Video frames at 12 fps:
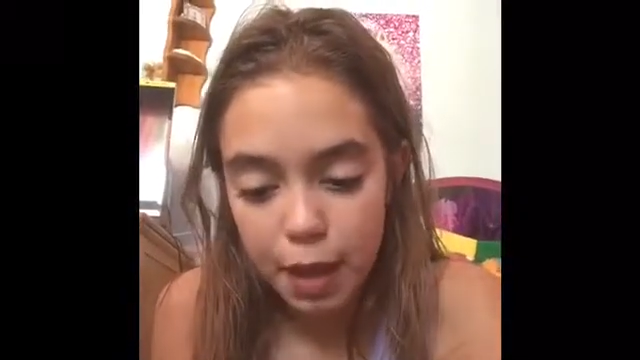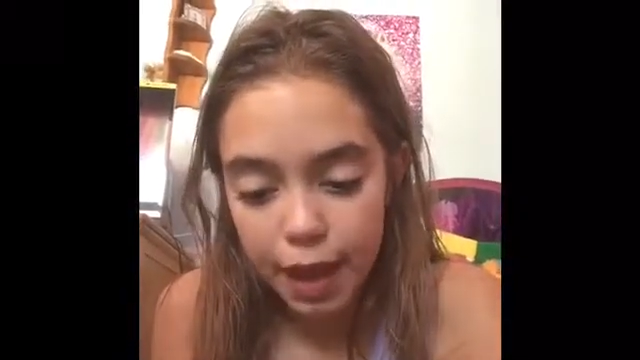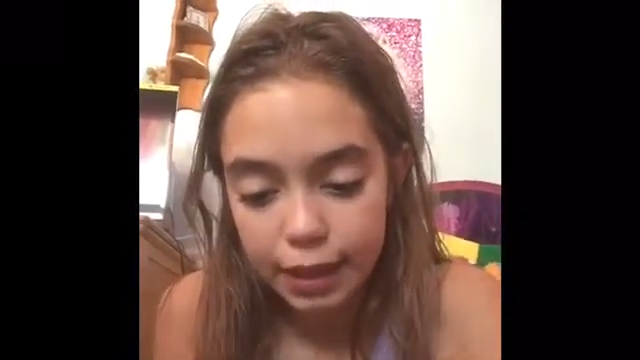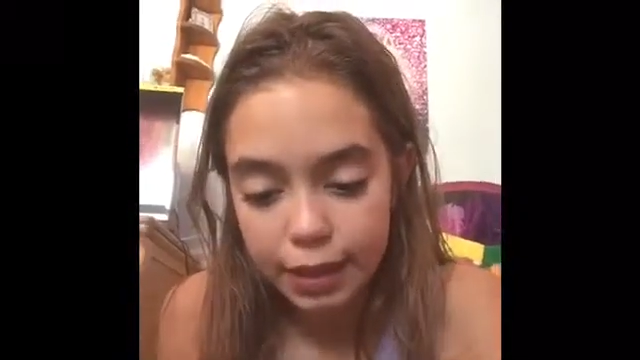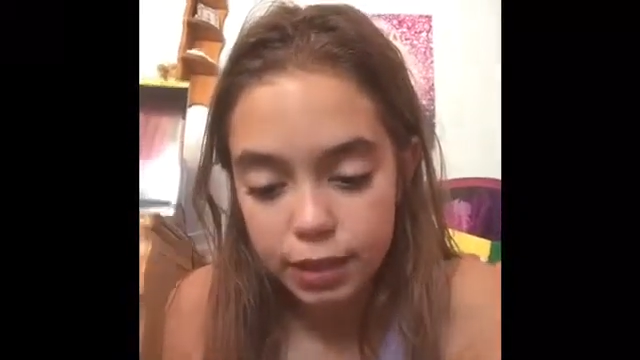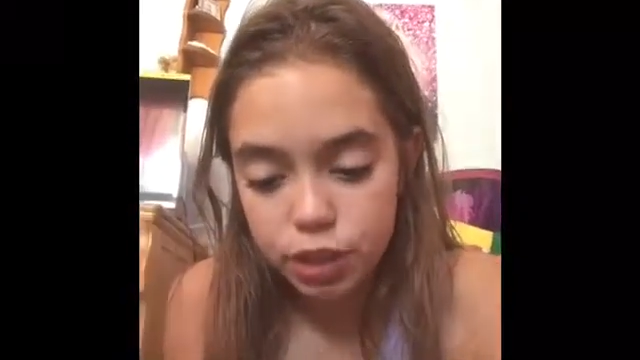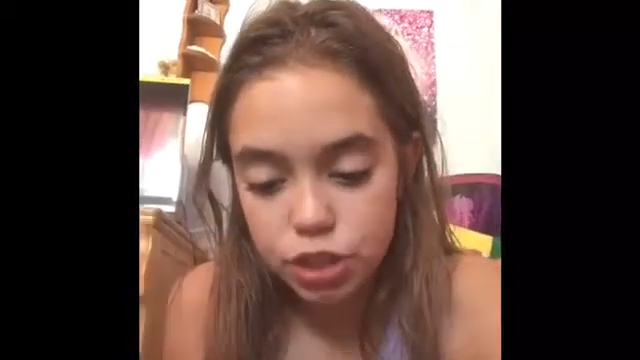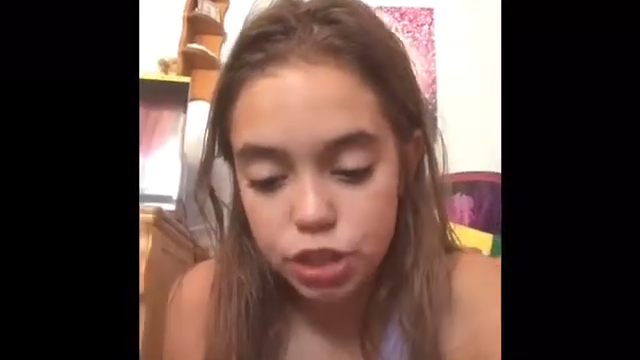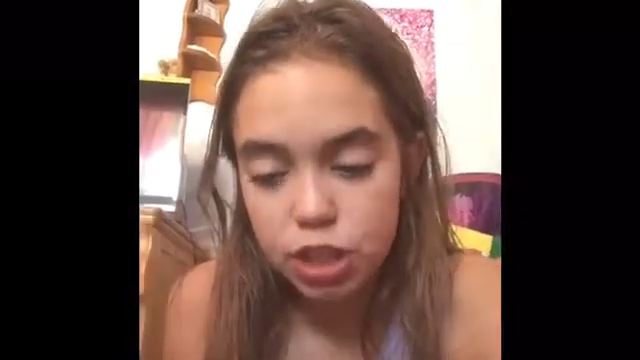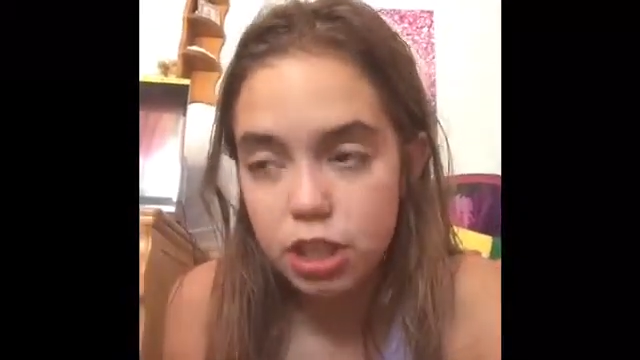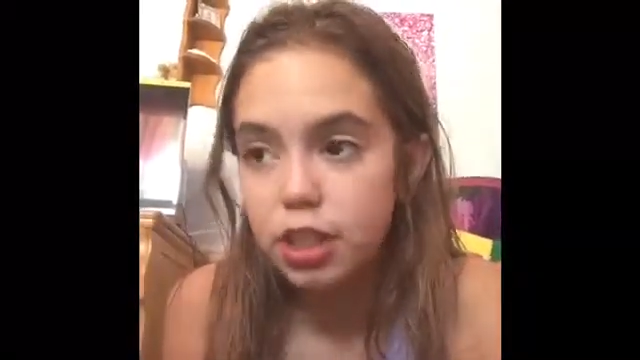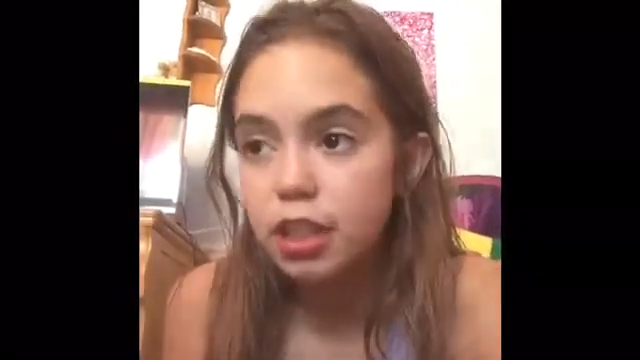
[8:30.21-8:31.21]

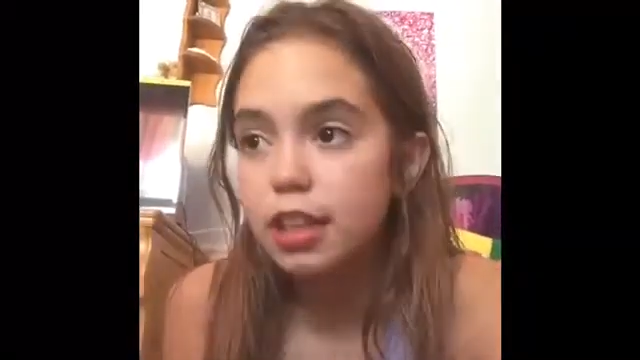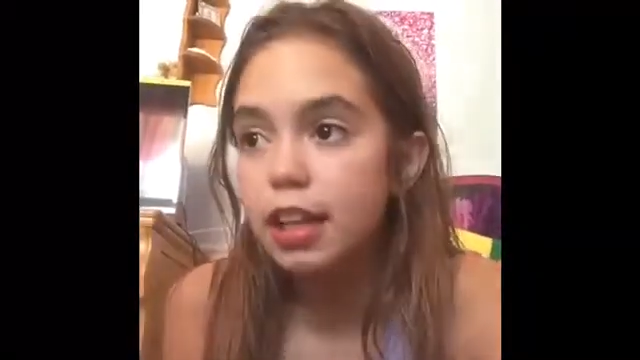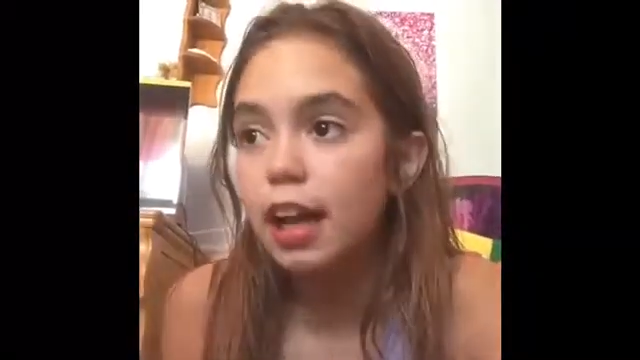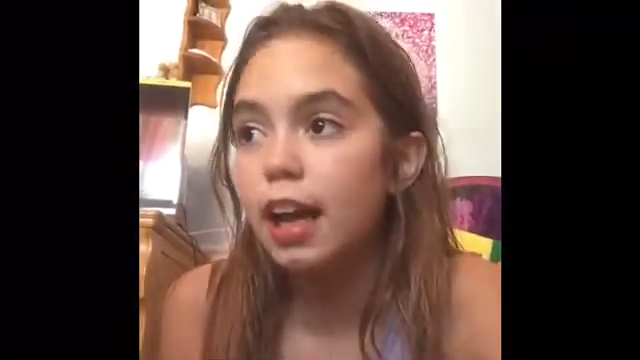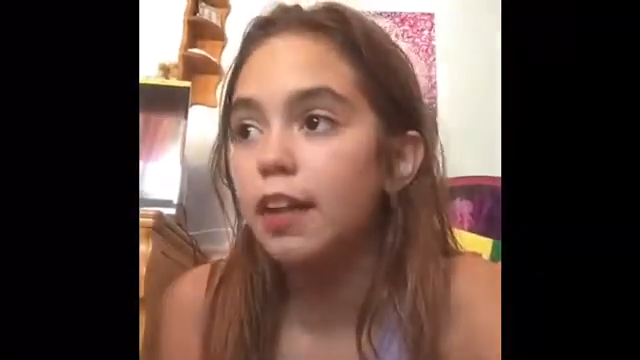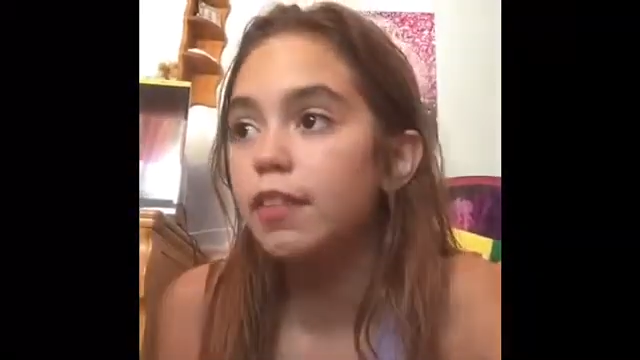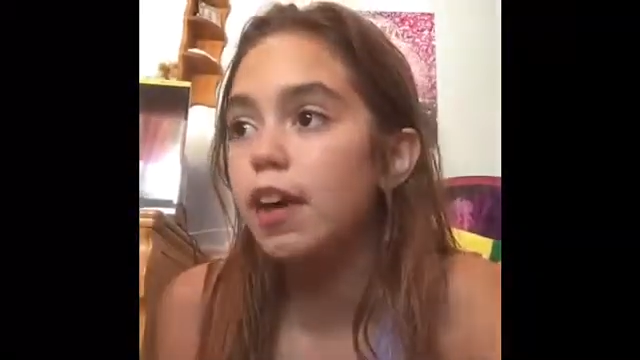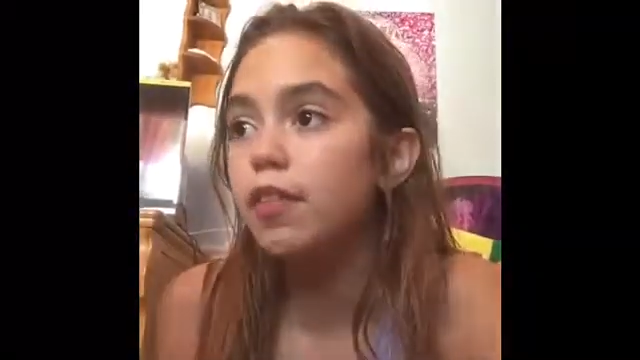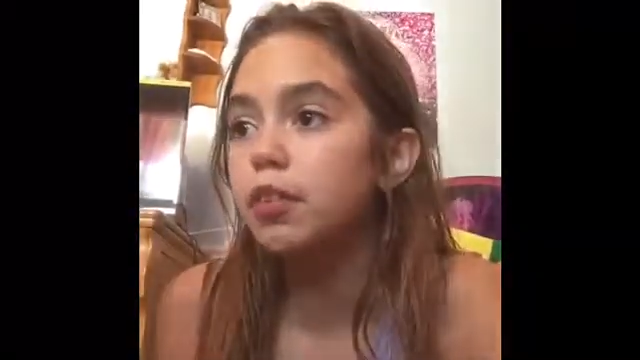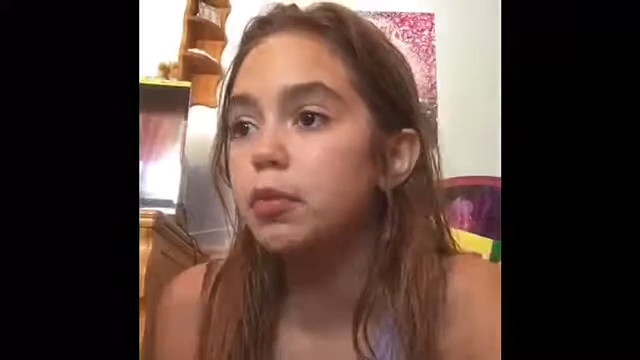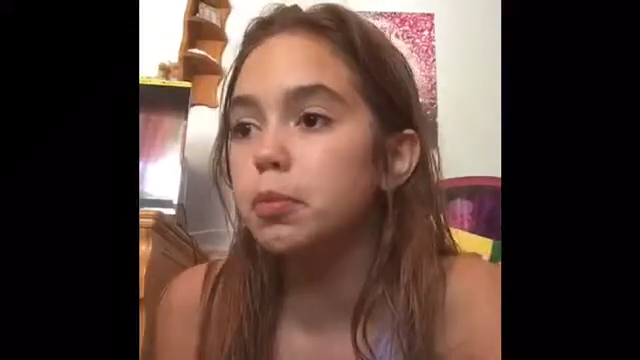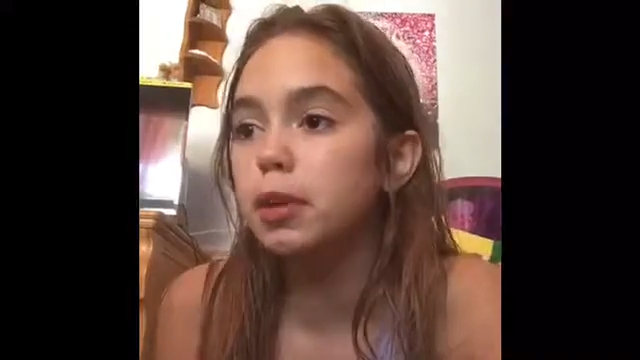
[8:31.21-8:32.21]
packaging that I've
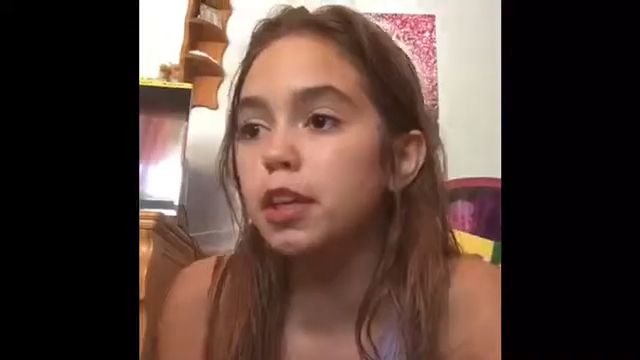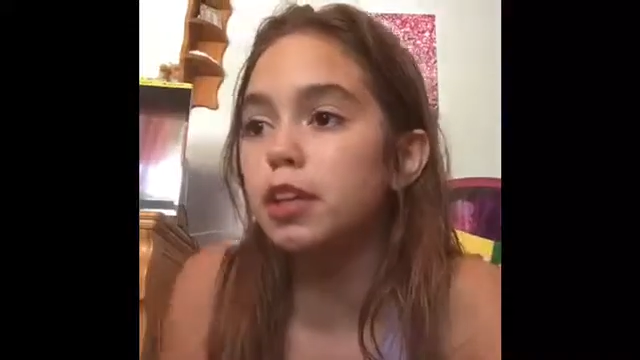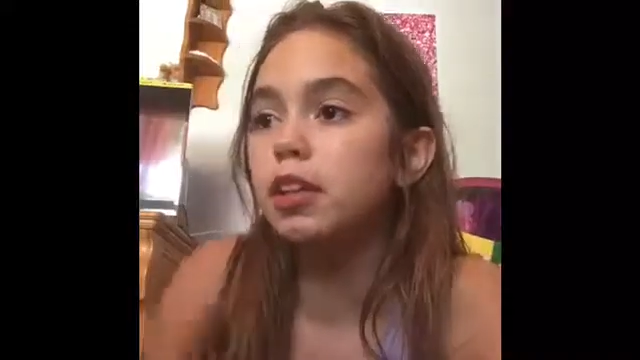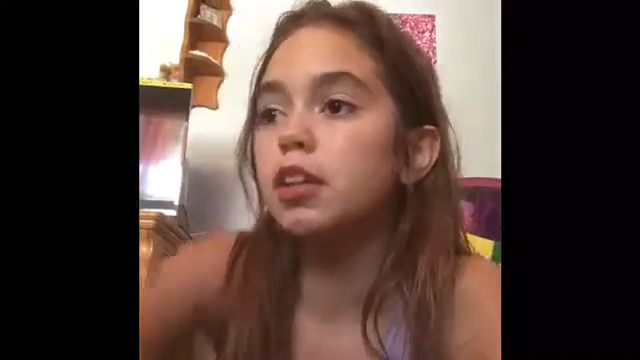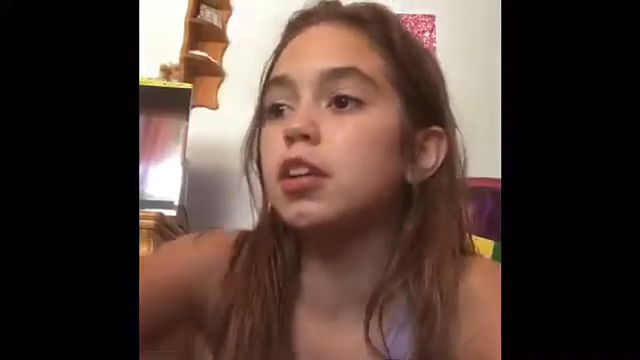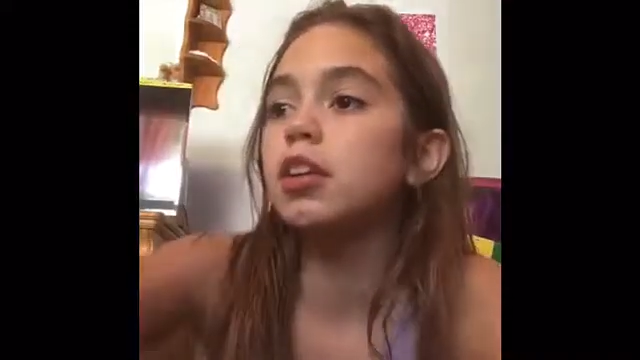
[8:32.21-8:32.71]
ever made,